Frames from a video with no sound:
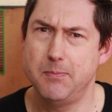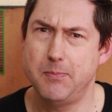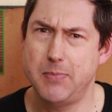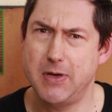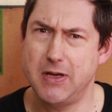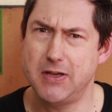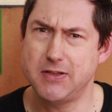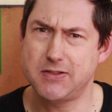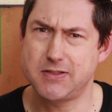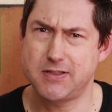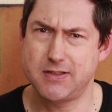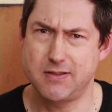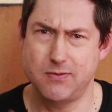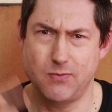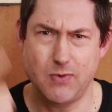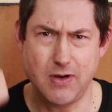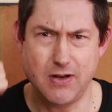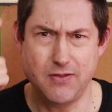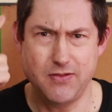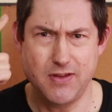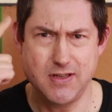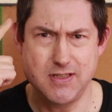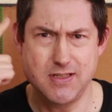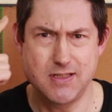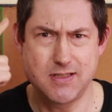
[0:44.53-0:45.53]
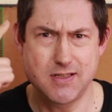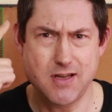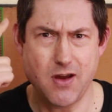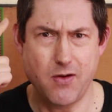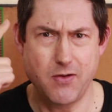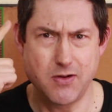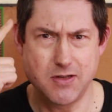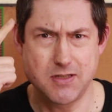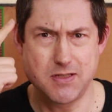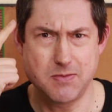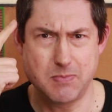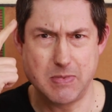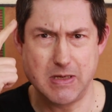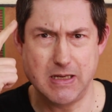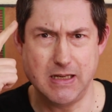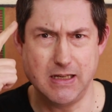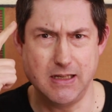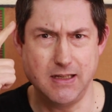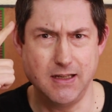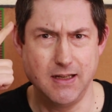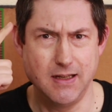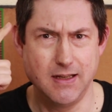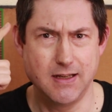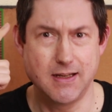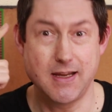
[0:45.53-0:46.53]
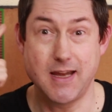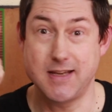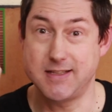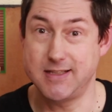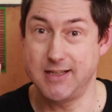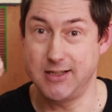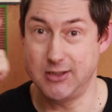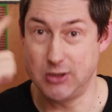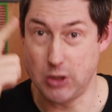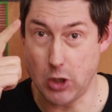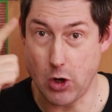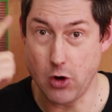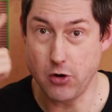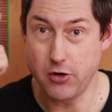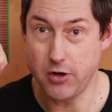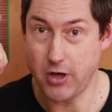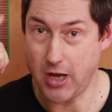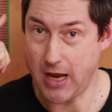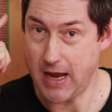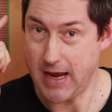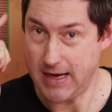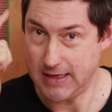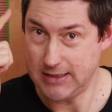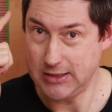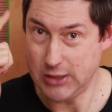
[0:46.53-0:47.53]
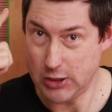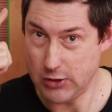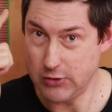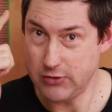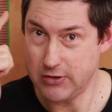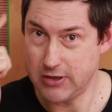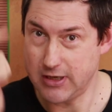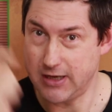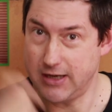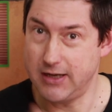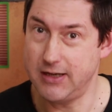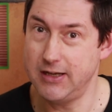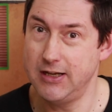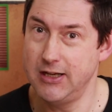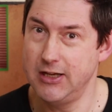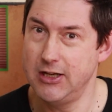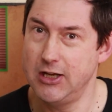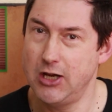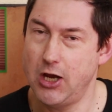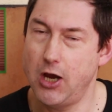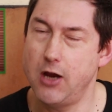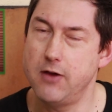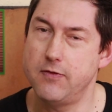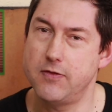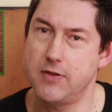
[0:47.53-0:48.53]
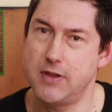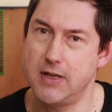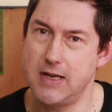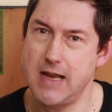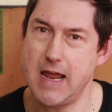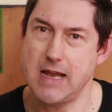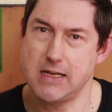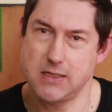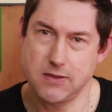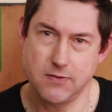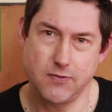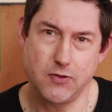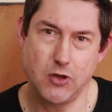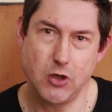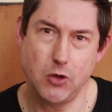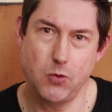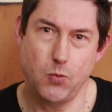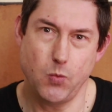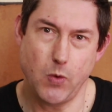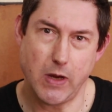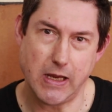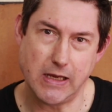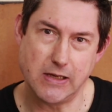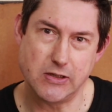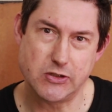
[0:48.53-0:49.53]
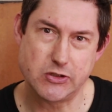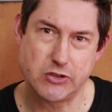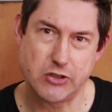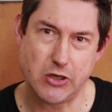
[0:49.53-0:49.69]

But, well, this is going to be getting longer and longer over the next few weeks.